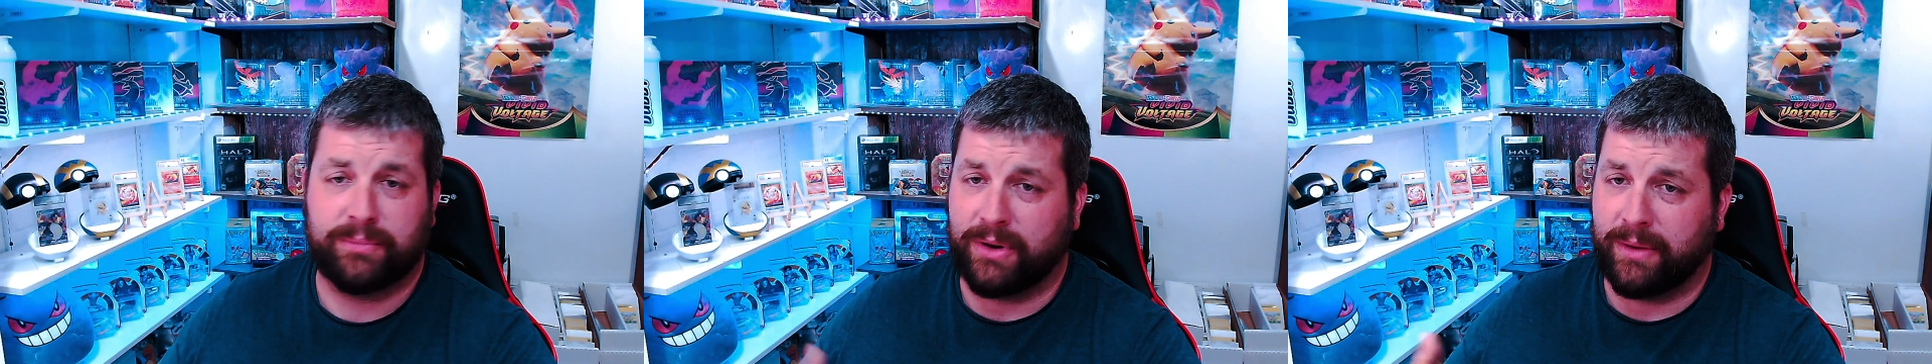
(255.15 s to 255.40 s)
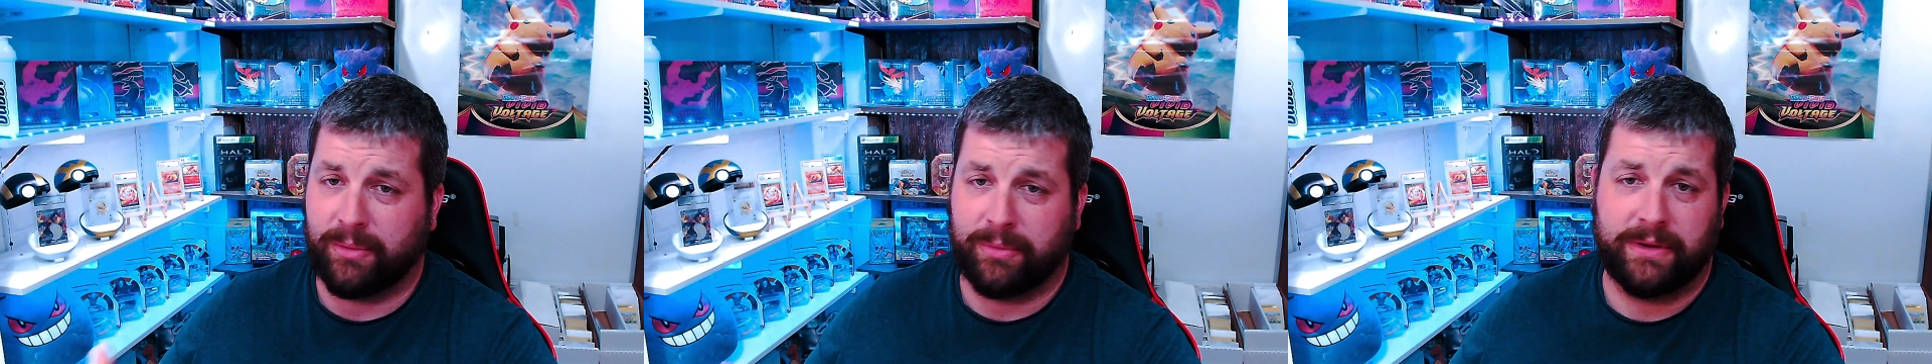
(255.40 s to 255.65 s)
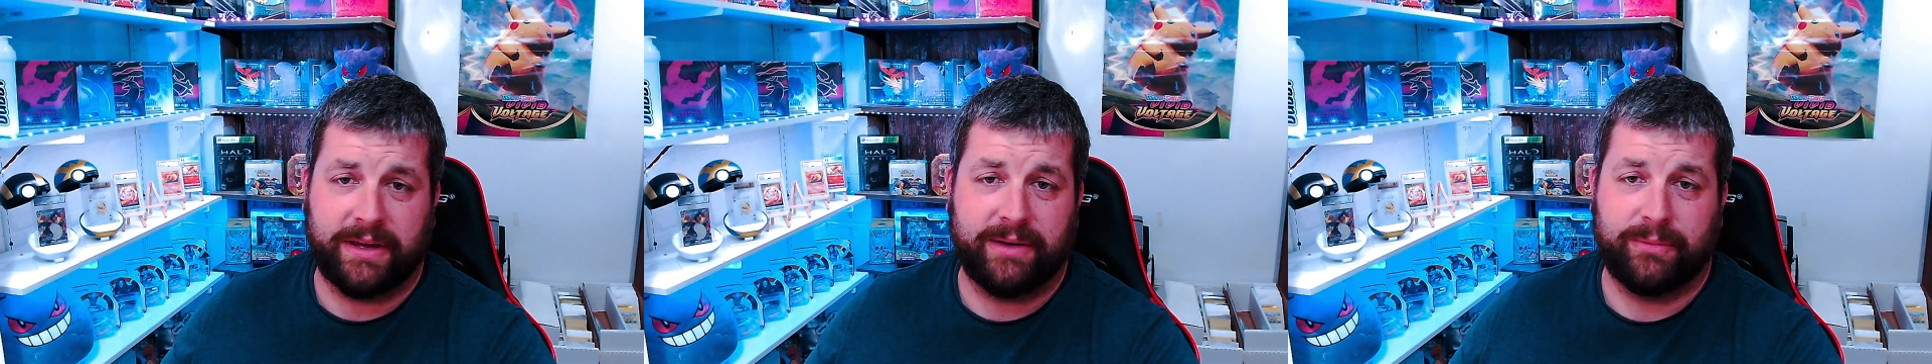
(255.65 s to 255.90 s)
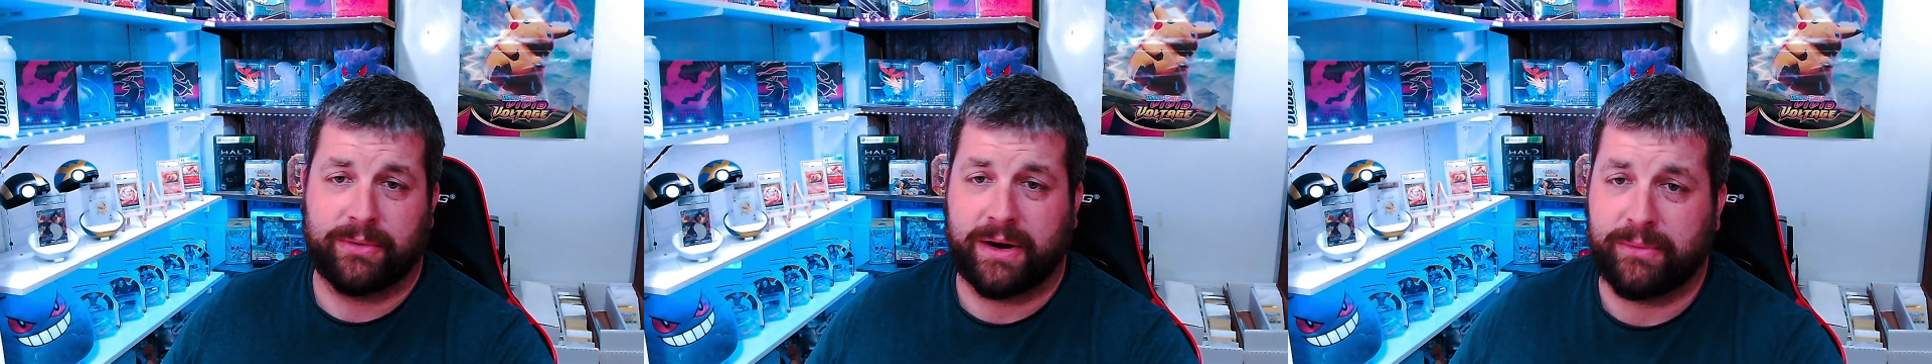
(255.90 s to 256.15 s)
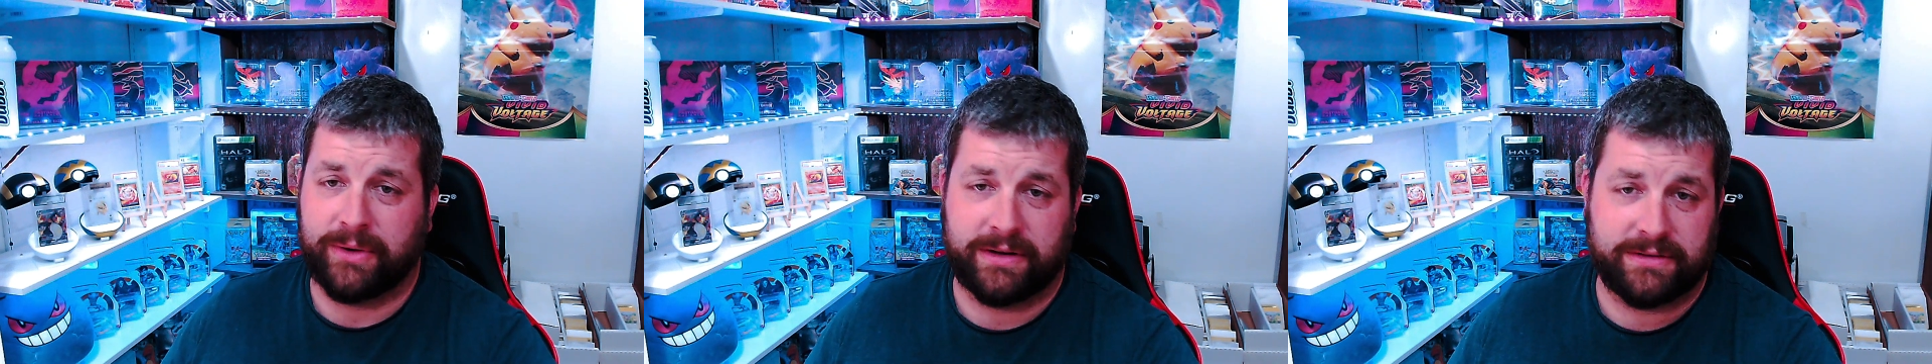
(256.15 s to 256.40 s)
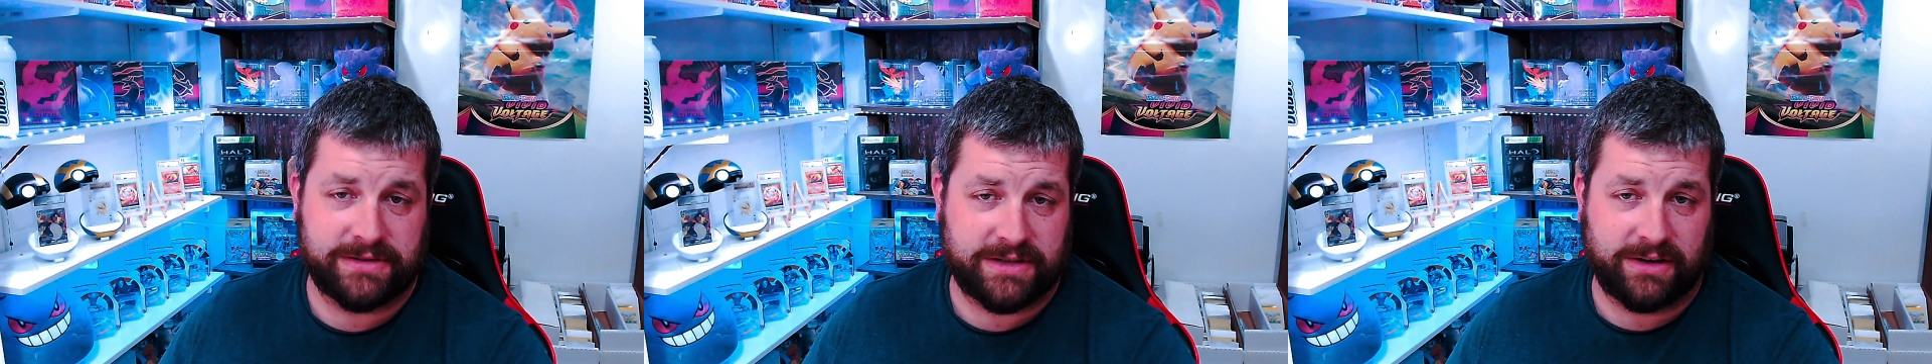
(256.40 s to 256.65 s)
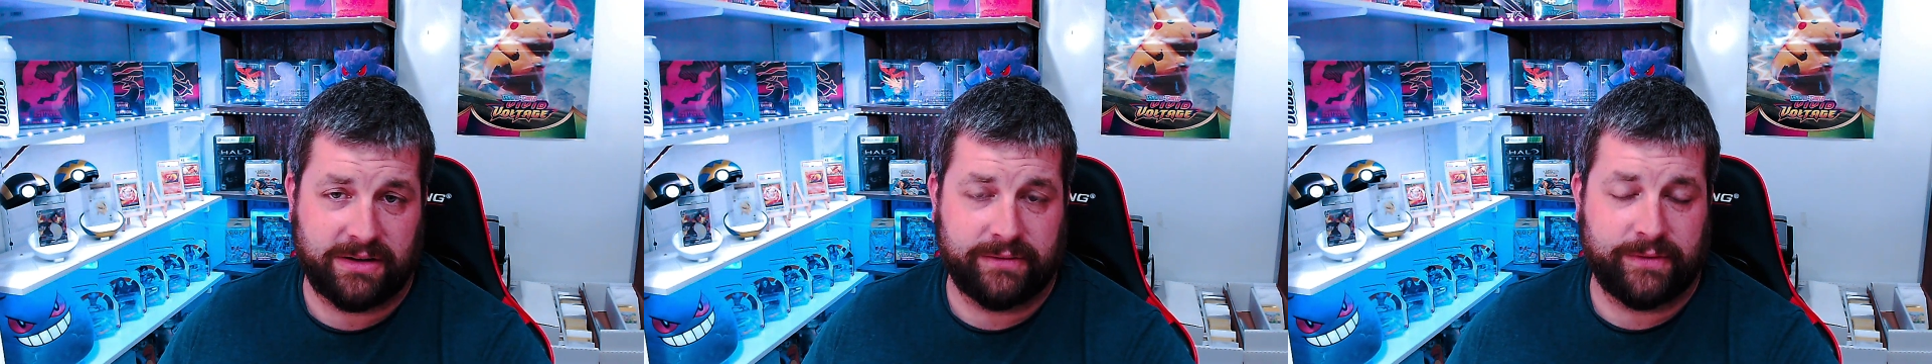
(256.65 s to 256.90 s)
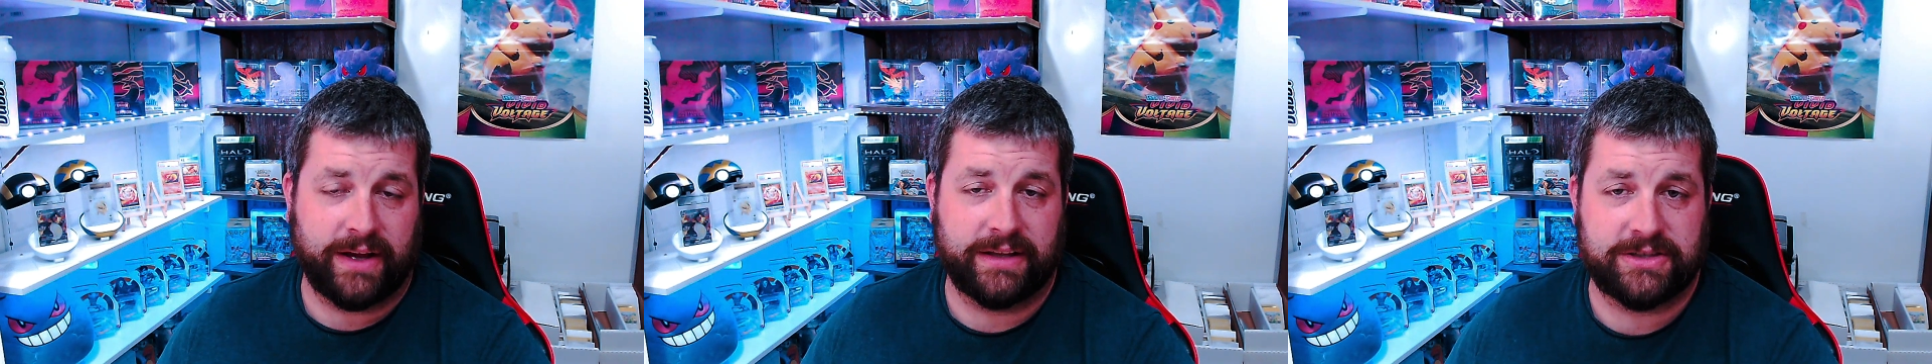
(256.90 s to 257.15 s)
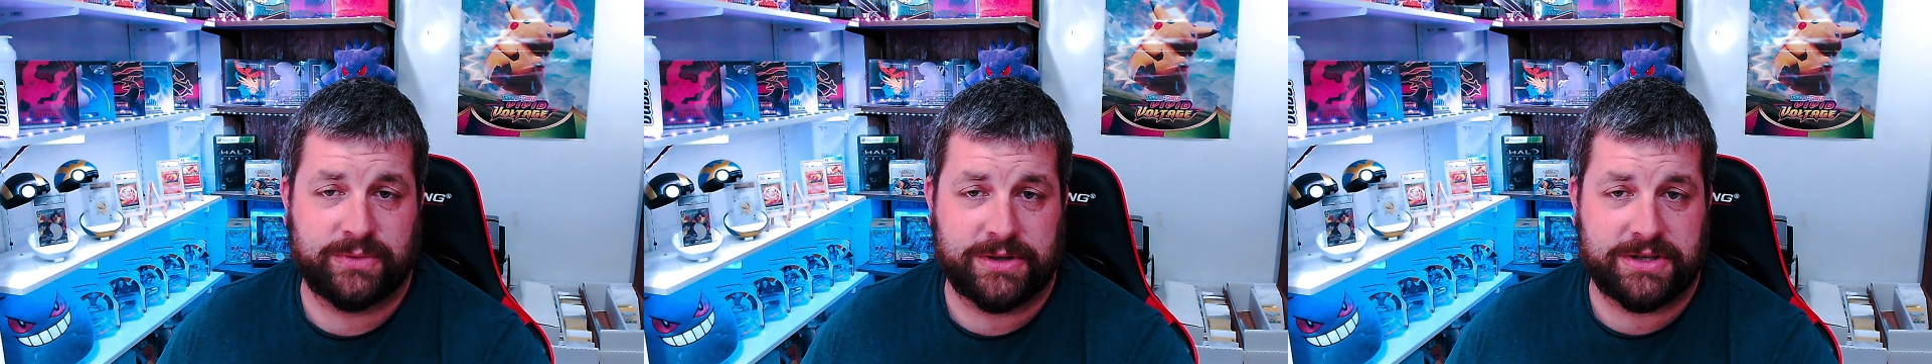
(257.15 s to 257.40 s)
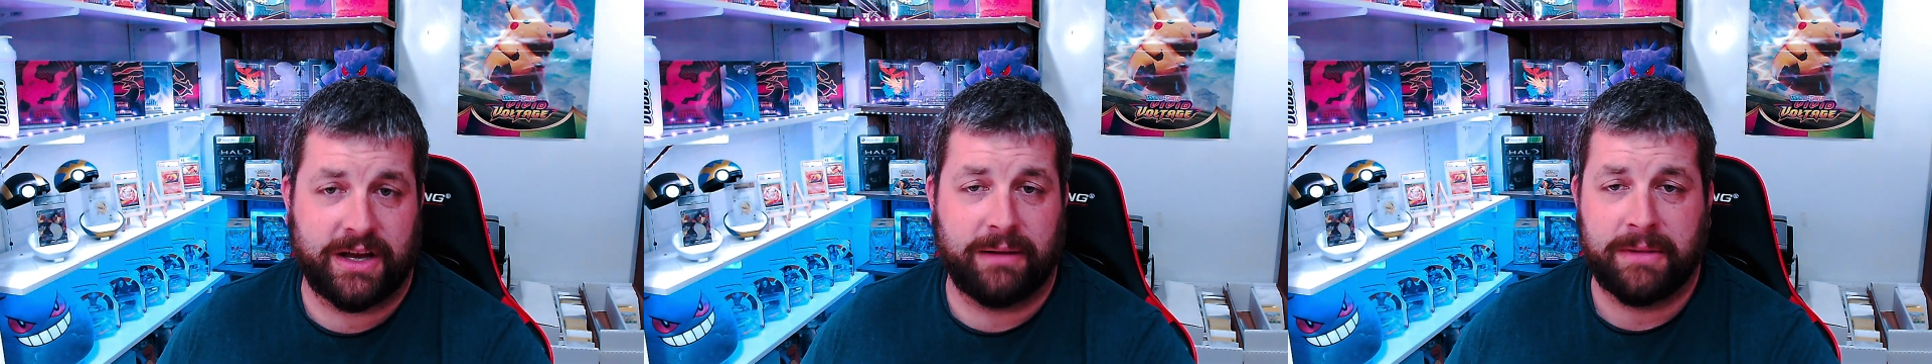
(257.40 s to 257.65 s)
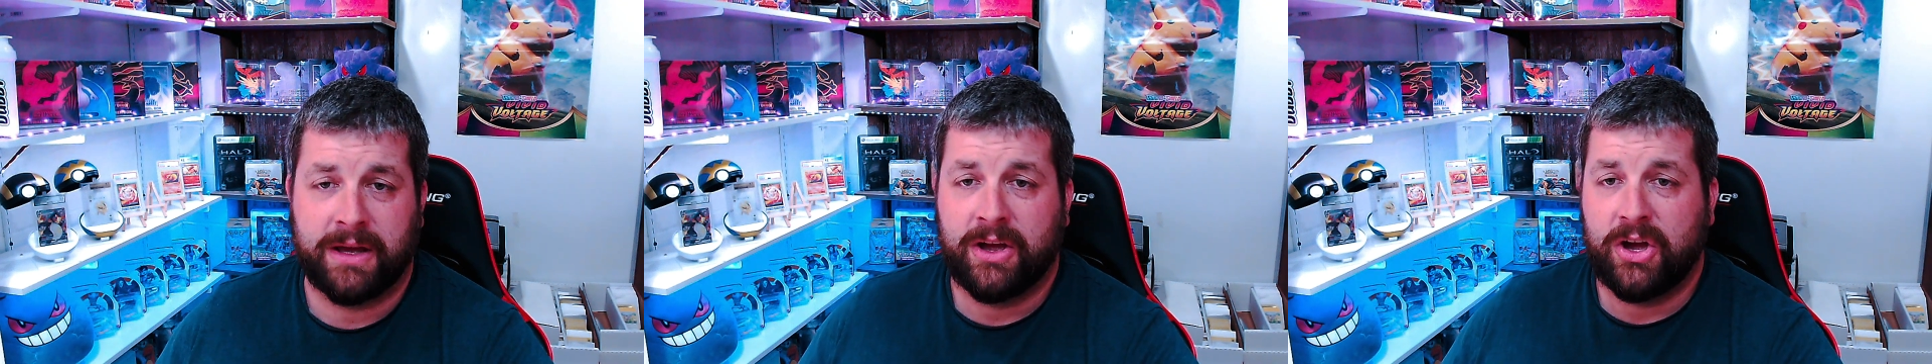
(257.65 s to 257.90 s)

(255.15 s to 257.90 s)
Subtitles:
probably right when Scarlet and Violet switched up,